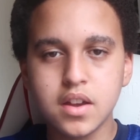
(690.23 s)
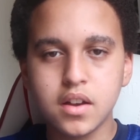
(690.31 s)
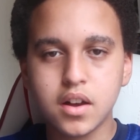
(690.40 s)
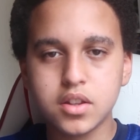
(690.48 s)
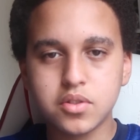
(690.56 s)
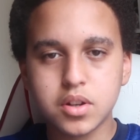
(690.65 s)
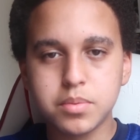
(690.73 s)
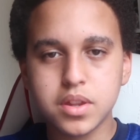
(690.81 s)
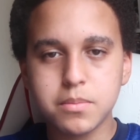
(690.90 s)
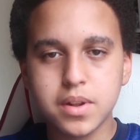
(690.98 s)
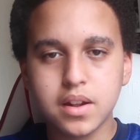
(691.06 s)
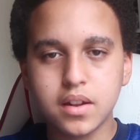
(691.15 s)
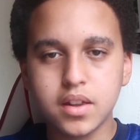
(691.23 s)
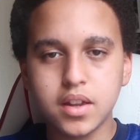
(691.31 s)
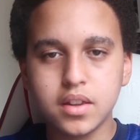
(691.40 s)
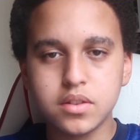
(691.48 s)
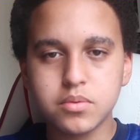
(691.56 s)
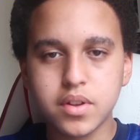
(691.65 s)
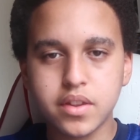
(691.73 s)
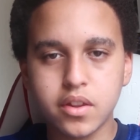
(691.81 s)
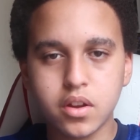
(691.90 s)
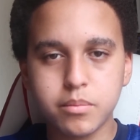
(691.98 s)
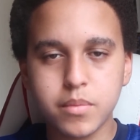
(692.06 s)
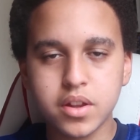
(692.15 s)
I don't want to put them in elite when they
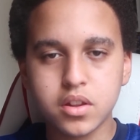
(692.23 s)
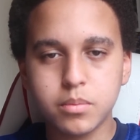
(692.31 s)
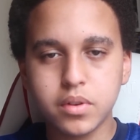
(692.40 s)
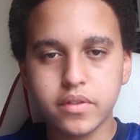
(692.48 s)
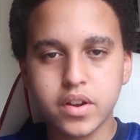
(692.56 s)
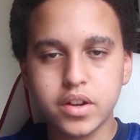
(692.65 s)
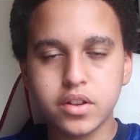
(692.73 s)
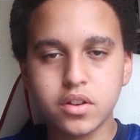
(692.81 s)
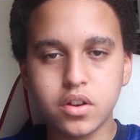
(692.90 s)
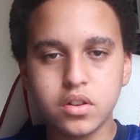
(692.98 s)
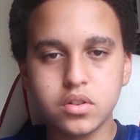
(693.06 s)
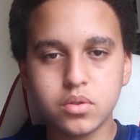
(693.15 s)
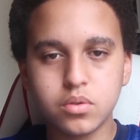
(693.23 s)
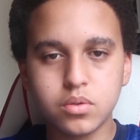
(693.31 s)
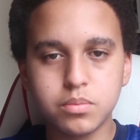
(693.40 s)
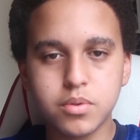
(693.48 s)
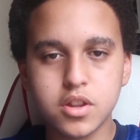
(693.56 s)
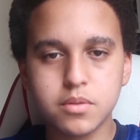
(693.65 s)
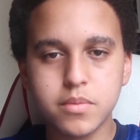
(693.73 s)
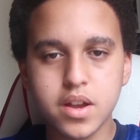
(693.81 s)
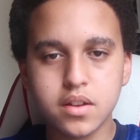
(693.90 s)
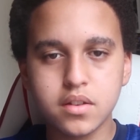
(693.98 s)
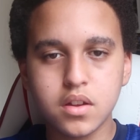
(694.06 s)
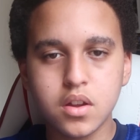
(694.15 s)
might not be very good, or put them
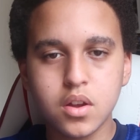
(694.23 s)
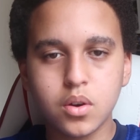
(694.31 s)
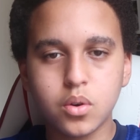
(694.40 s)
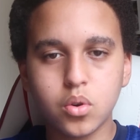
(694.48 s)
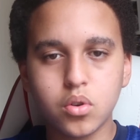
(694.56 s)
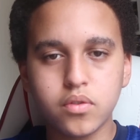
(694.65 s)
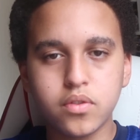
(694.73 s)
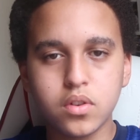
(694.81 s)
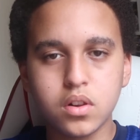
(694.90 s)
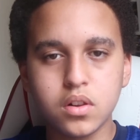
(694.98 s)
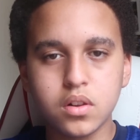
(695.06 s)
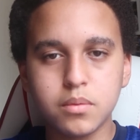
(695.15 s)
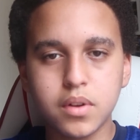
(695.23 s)
in awful.